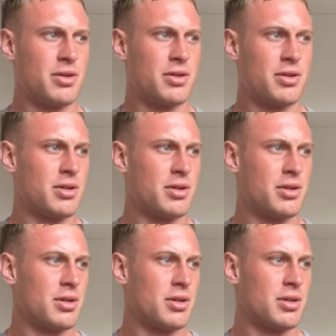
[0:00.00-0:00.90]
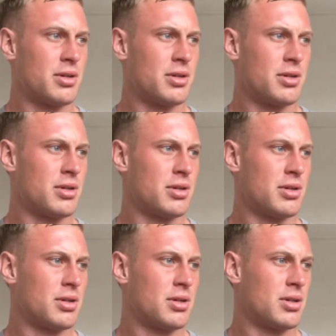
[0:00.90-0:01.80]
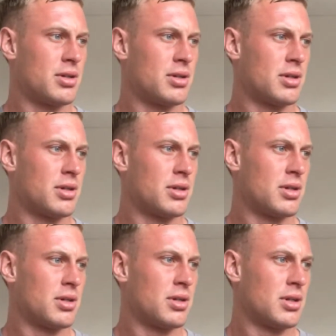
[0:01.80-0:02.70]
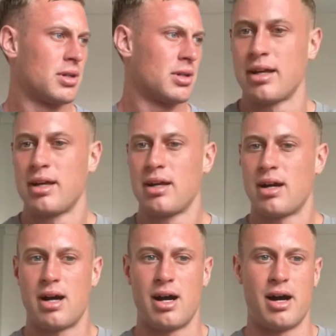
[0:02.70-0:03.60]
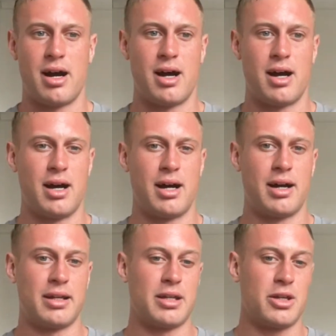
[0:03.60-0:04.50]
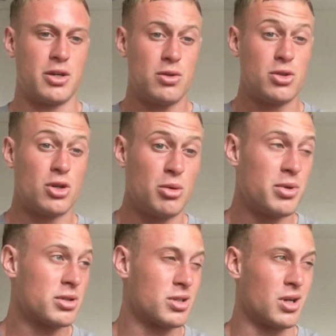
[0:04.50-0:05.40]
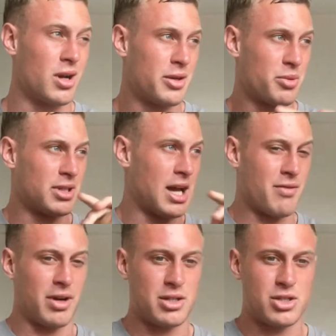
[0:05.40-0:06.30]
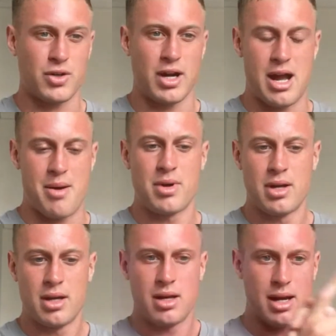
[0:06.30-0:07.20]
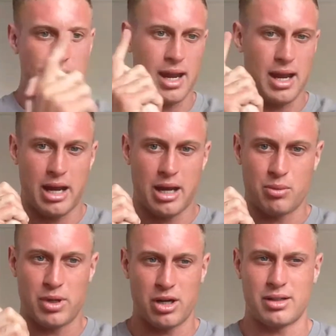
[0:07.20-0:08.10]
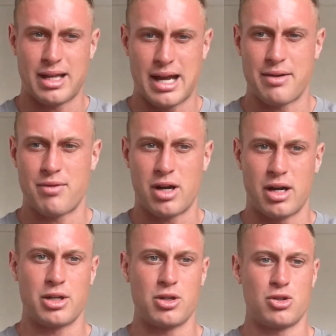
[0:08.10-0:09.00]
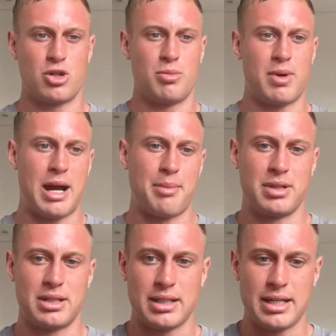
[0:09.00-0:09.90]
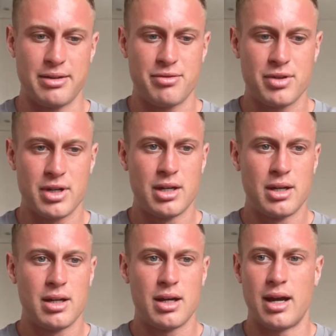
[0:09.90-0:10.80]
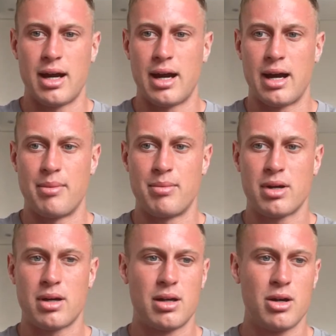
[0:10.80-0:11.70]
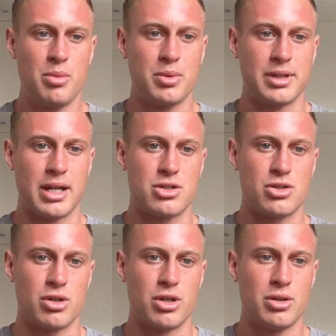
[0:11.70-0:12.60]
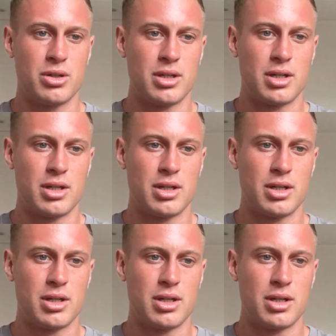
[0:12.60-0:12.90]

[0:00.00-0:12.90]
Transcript: All right, what's up, guys? Give me 1 sec. We're getting this party started on YouTube. So I think we're live on Instagram and we are live on YouTube, I believe. Hopefully that's true.